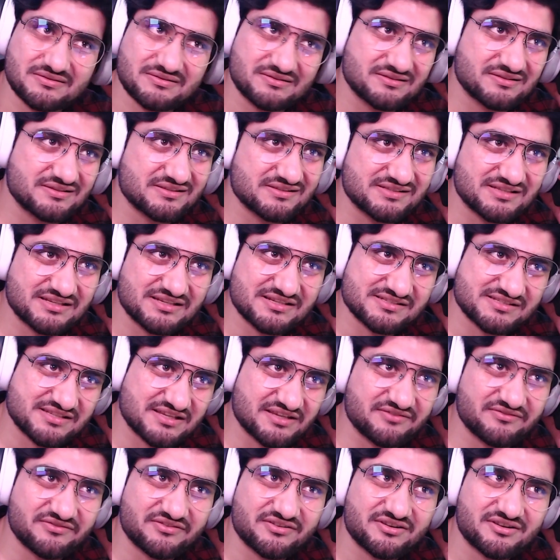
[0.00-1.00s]
He's gonna
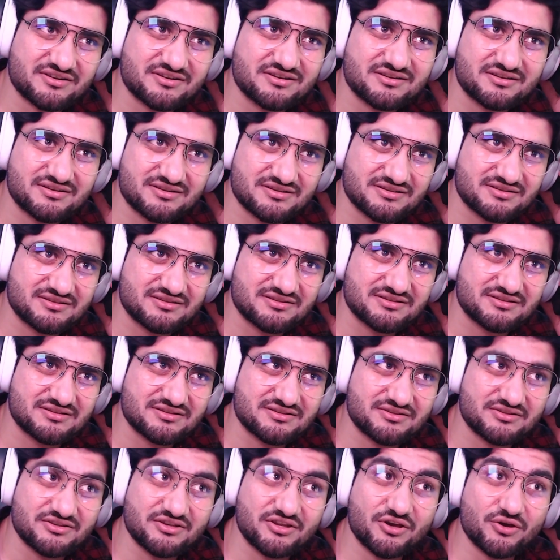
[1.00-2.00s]
save her.
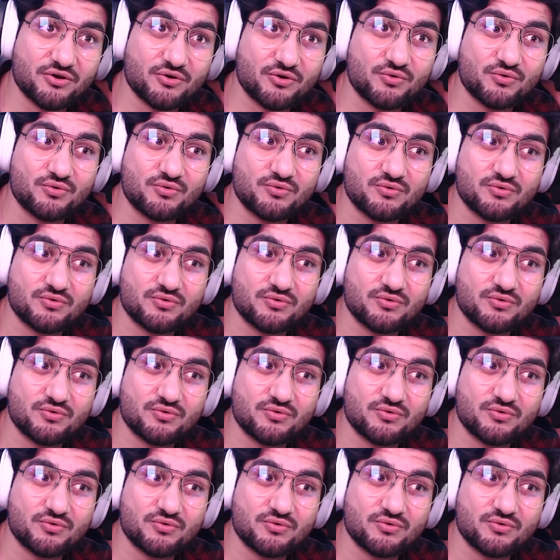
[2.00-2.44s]
No.